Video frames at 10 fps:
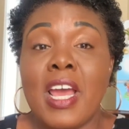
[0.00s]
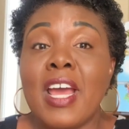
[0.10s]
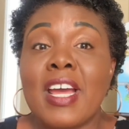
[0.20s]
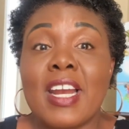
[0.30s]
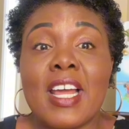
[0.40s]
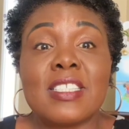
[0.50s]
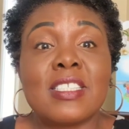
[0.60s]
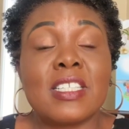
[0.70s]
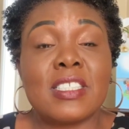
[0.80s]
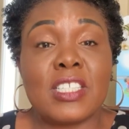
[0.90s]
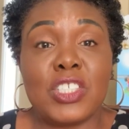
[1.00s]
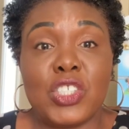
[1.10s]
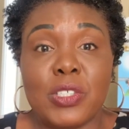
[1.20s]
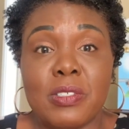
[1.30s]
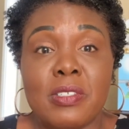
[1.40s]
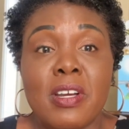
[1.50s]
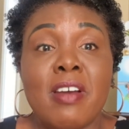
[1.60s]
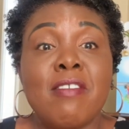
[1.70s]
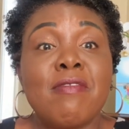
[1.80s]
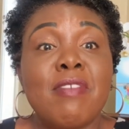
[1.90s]
class distinction,
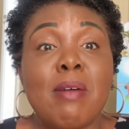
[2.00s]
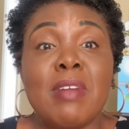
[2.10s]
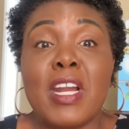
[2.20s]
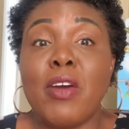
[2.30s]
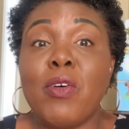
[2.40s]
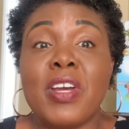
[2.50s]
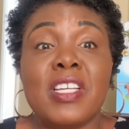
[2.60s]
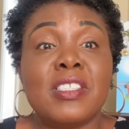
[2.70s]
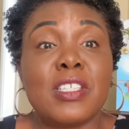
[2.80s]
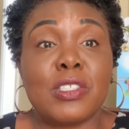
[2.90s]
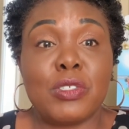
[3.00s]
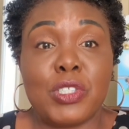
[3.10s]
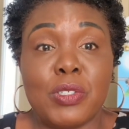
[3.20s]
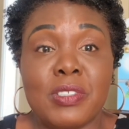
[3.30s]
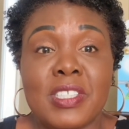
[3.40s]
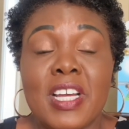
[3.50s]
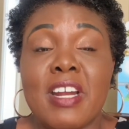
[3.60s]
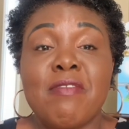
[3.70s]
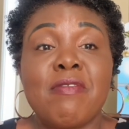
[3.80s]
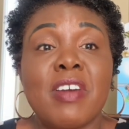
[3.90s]
family or institutions can
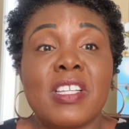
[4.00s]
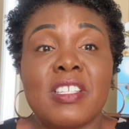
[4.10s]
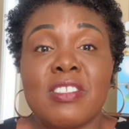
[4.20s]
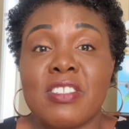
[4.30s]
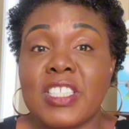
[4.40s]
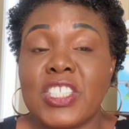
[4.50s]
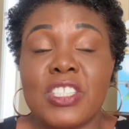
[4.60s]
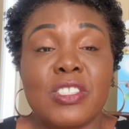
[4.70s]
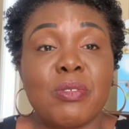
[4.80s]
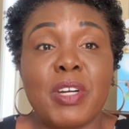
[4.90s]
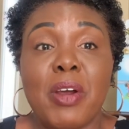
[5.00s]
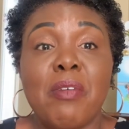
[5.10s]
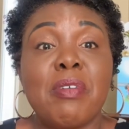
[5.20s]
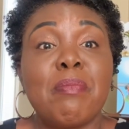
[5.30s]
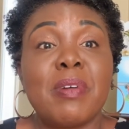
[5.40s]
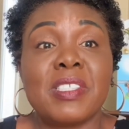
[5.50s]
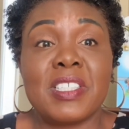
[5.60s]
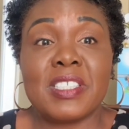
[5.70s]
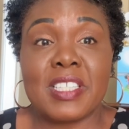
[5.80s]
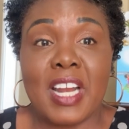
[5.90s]
affect the trajectory of a
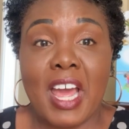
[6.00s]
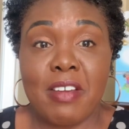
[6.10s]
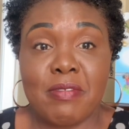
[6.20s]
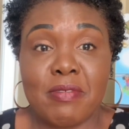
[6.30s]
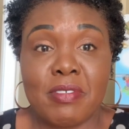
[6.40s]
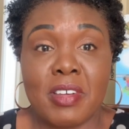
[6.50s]
person's life.